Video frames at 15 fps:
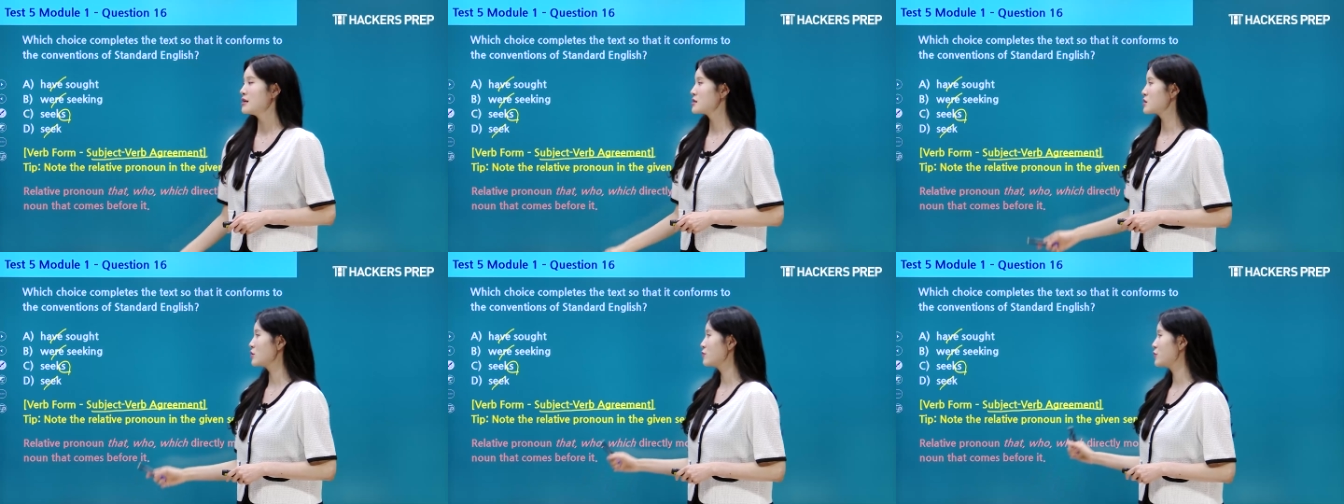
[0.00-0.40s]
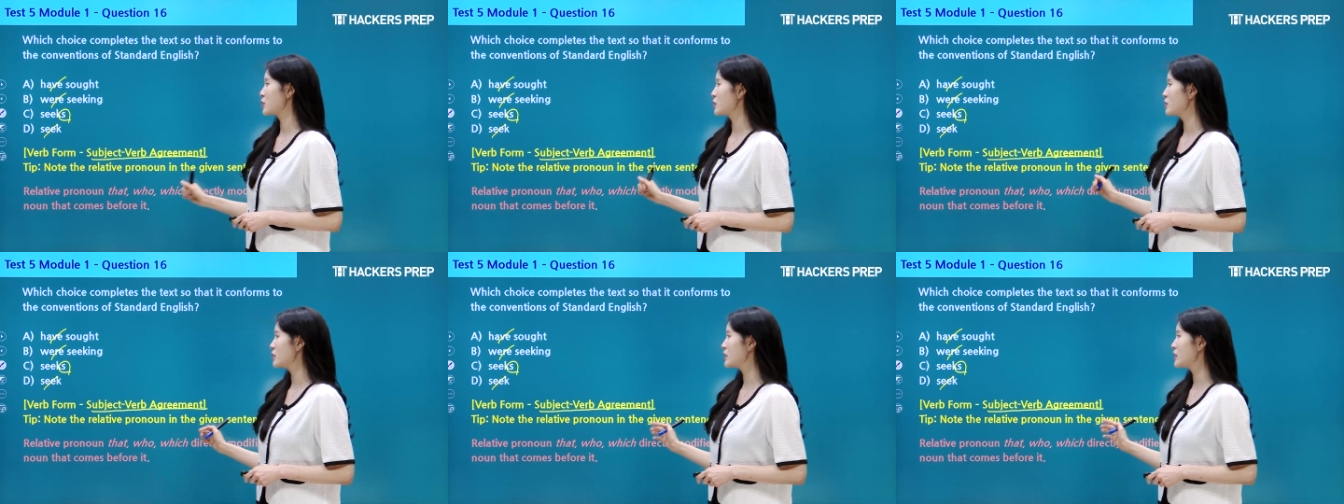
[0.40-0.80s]
So if
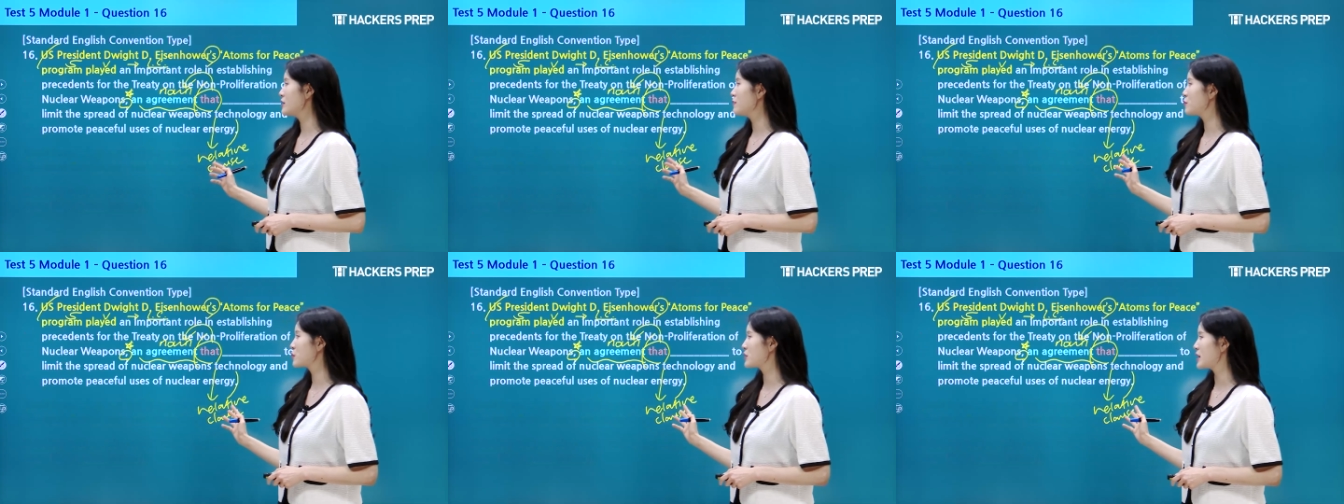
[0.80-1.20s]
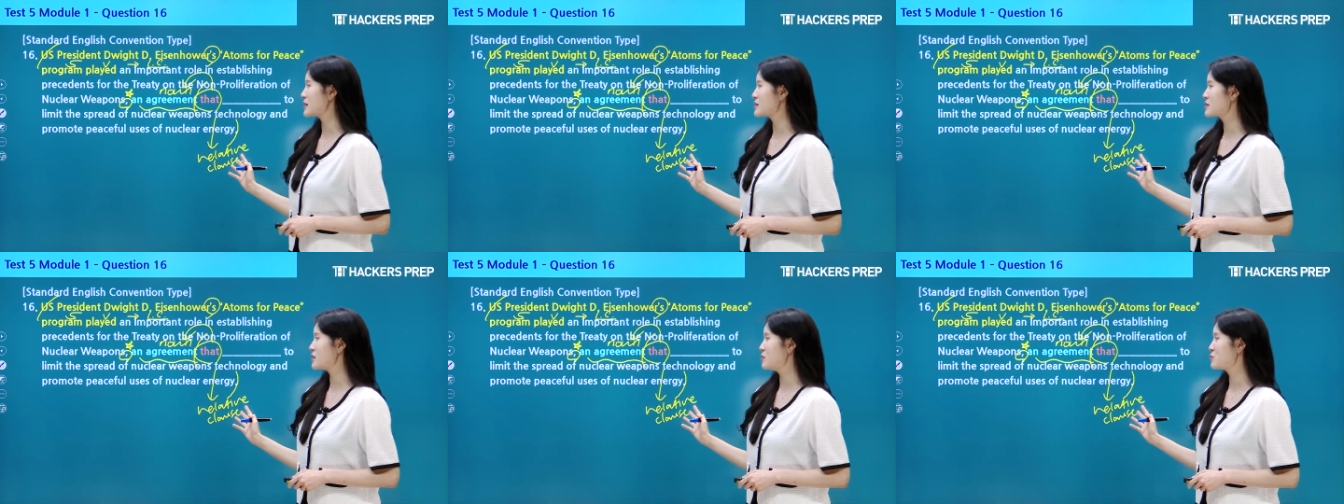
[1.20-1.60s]
you're looking for
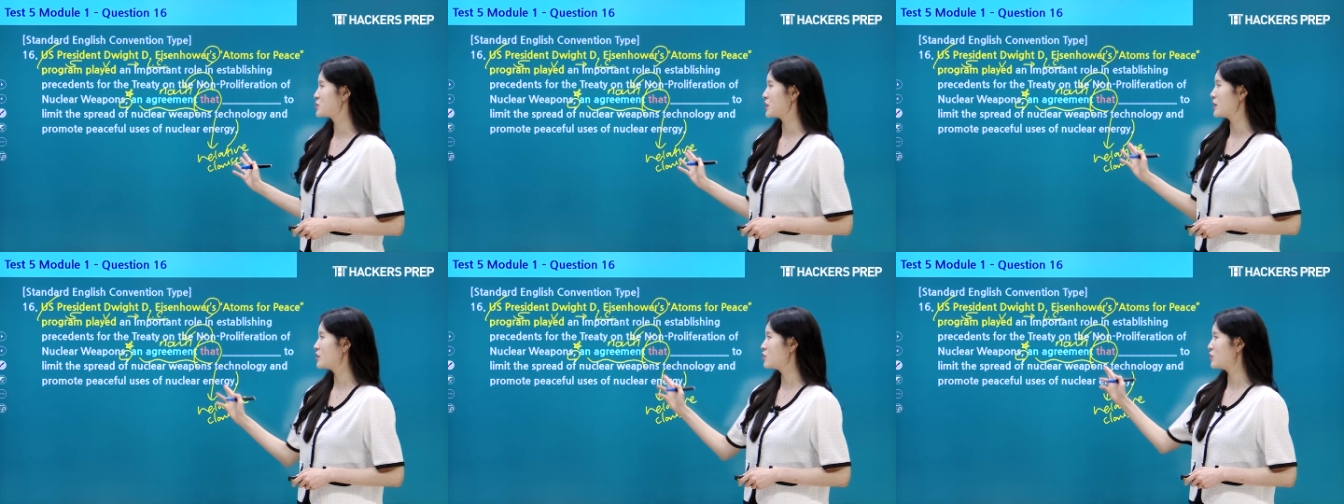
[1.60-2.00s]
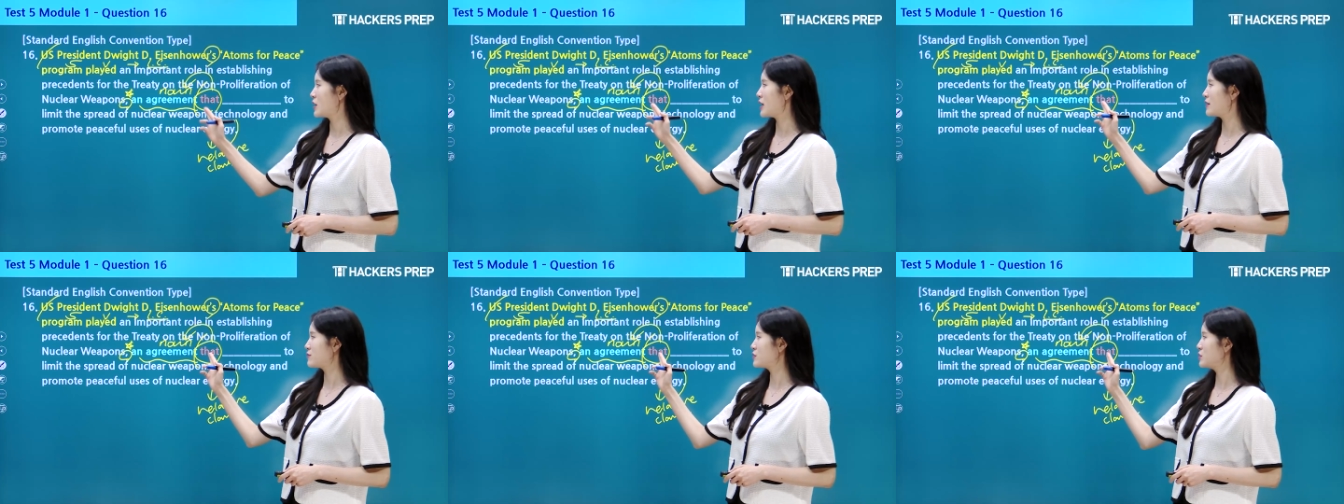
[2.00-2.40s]
that subject, you
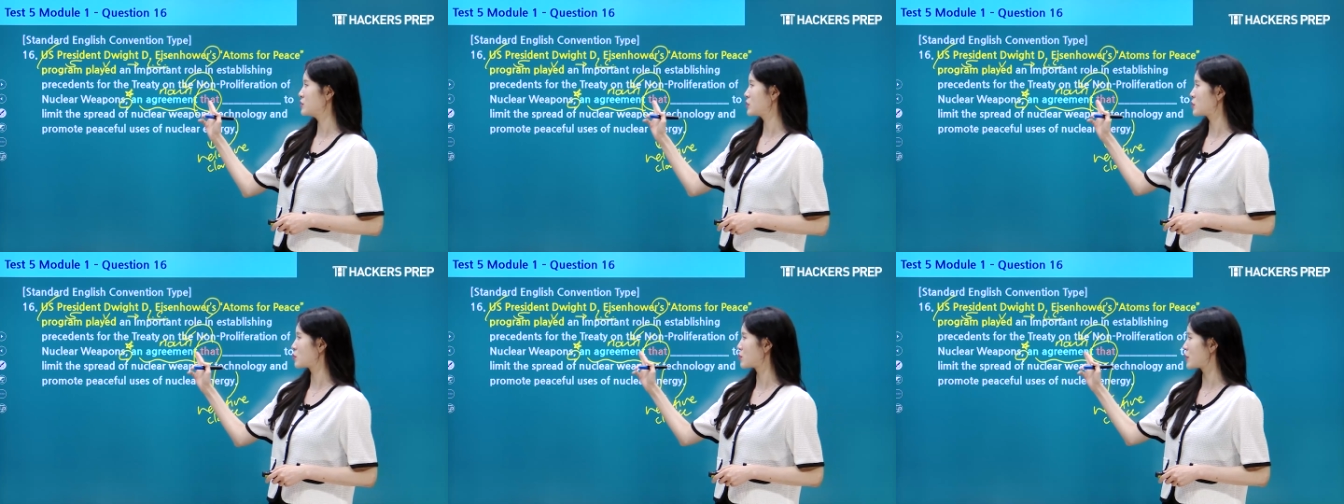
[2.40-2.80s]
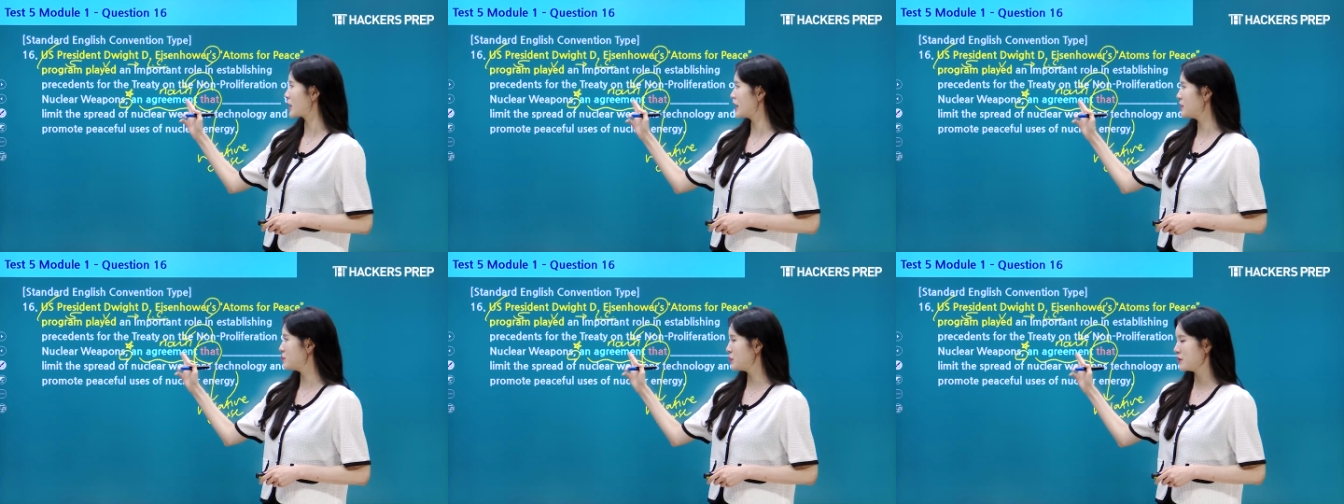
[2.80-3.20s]
have to look
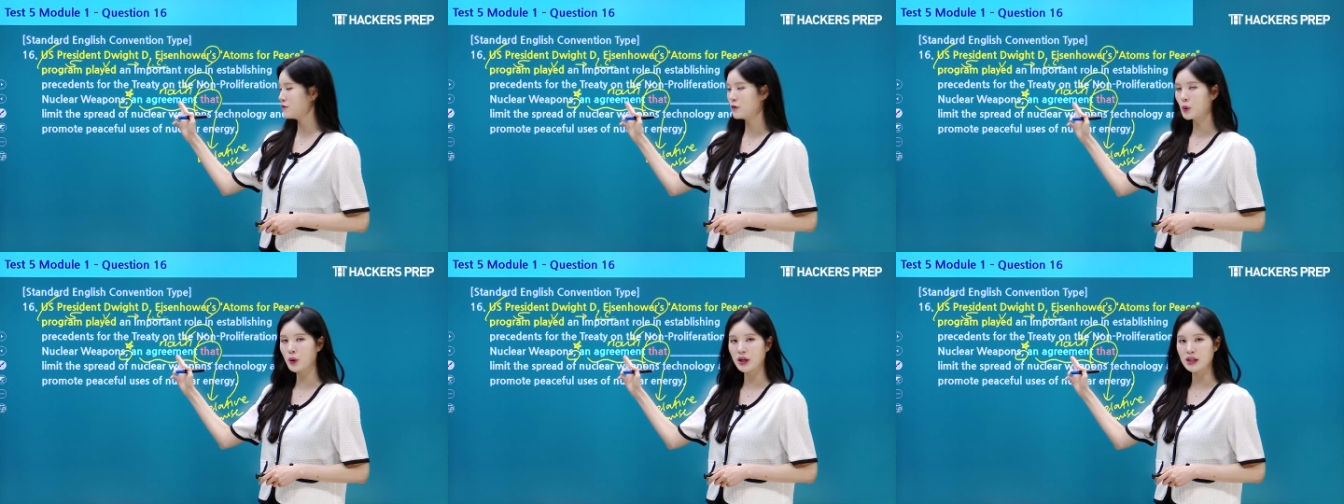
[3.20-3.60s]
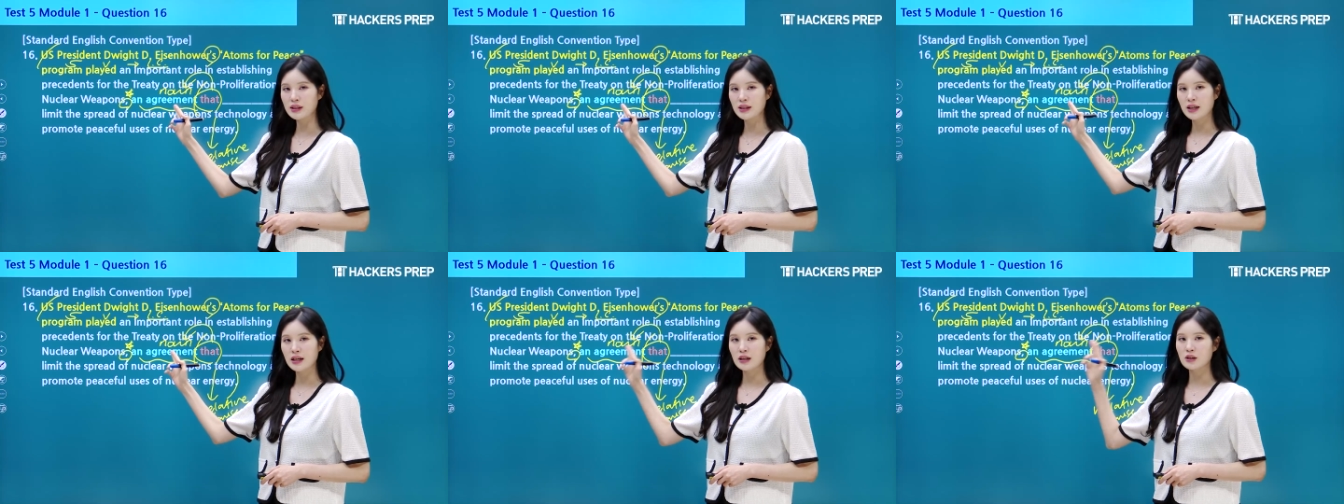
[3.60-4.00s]
right before it,
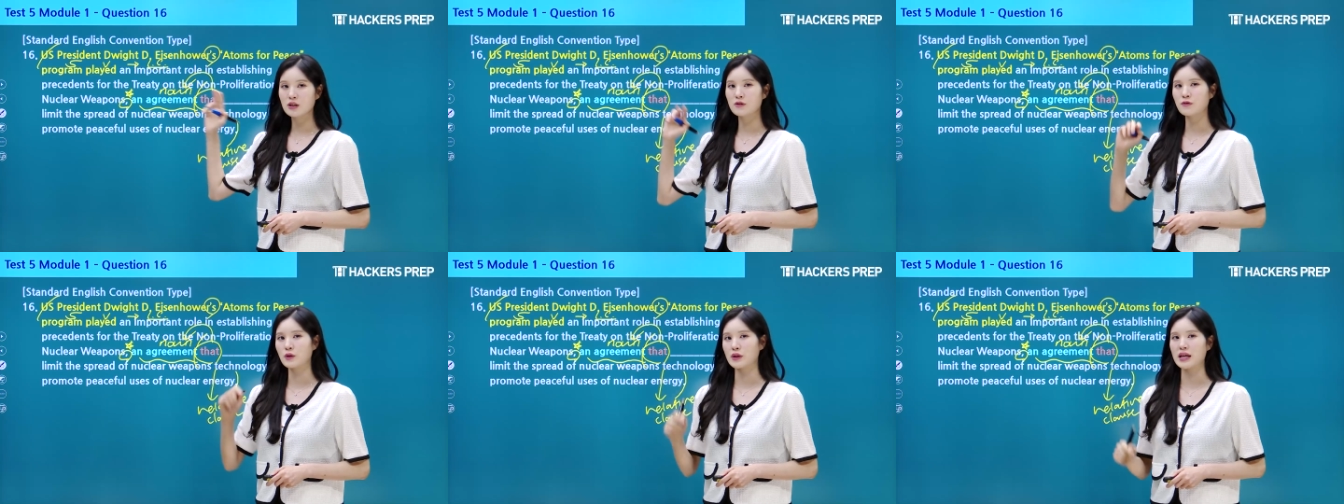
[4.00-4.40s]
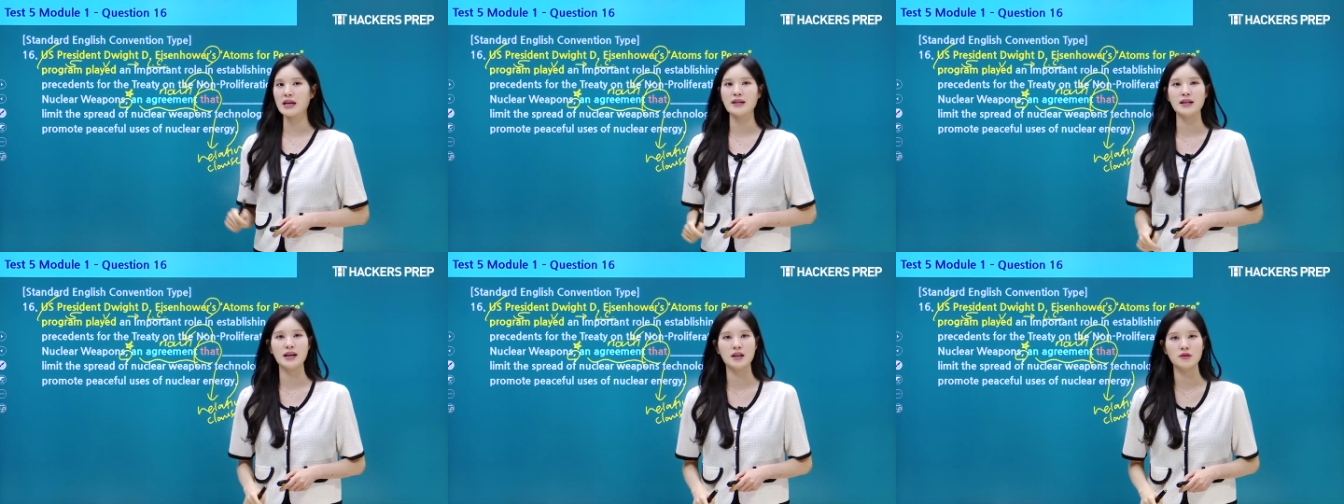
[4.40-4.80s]
look for
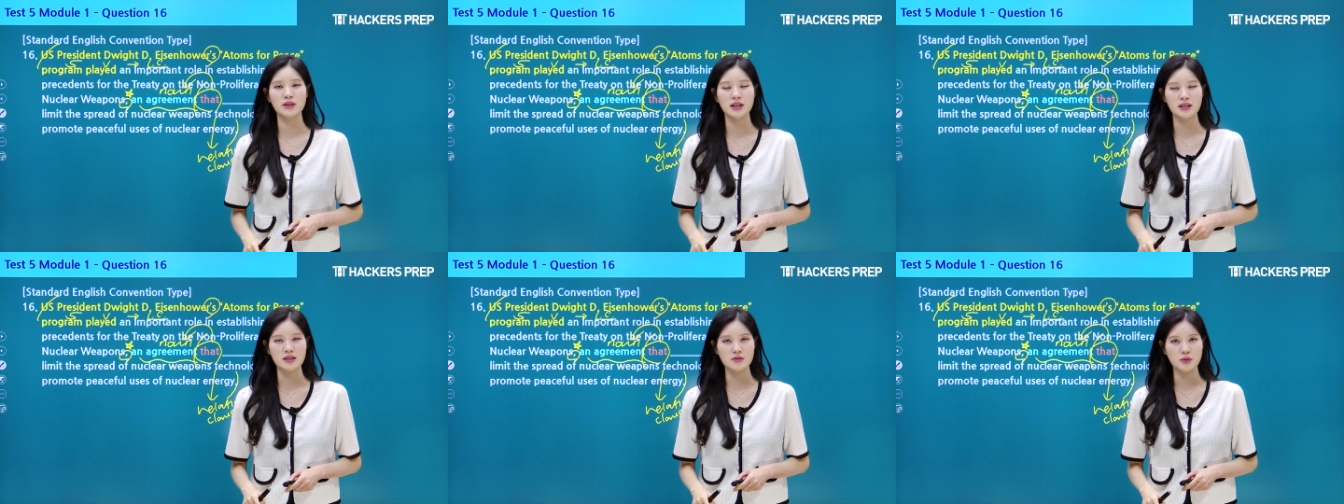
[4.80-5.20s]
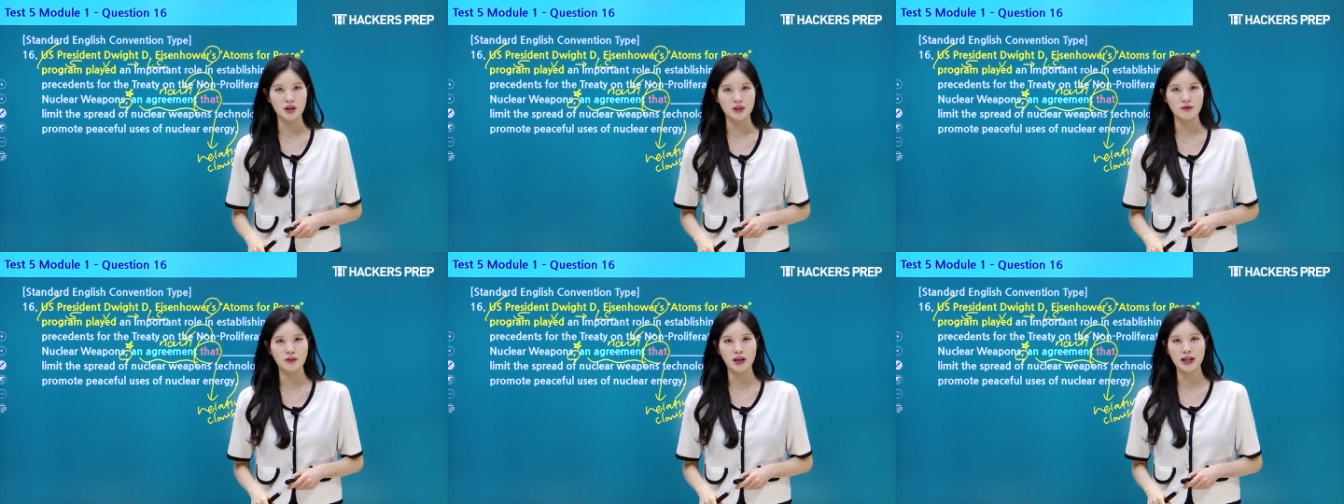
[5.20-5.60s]
that noun that it's
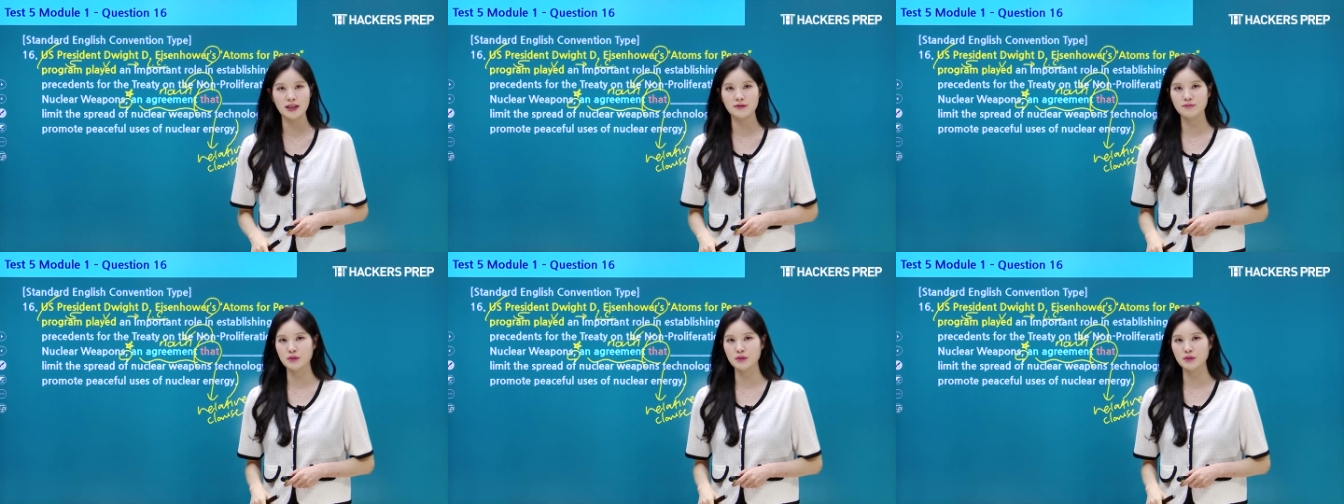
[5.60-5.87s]
modifying.